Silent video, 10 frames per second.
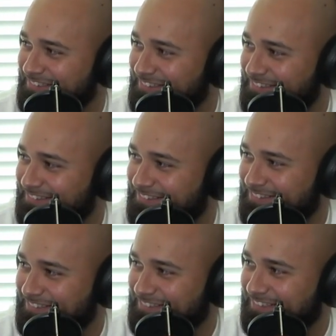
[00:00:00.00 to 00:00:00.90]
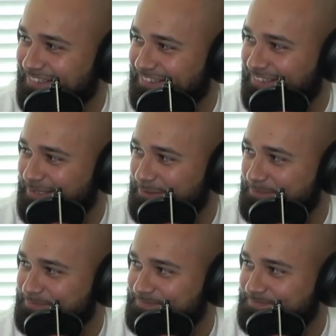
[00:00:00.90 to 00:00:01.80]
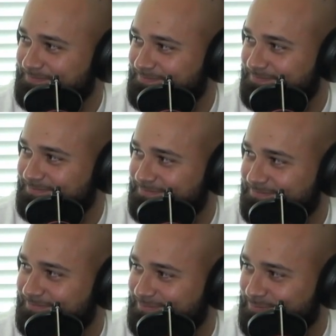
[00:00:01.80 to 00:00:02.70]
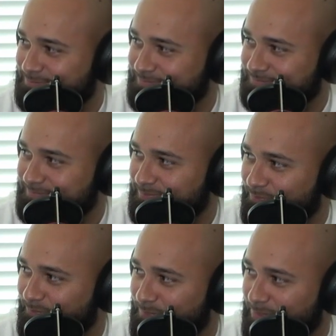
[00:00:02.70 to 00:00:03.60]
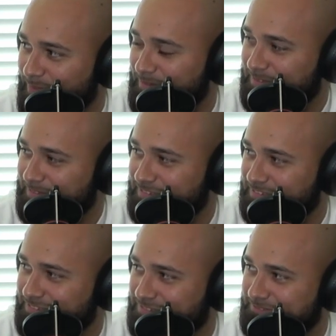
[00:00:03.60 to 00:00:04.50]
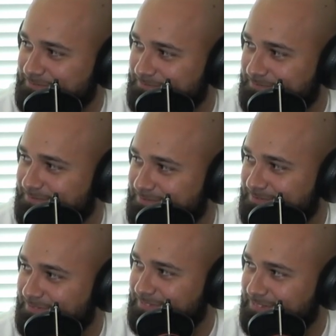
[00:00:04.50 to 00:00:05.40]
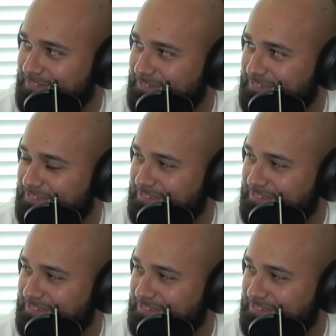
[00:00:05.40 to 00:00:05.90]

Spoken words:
No words are spoken by the person on screen.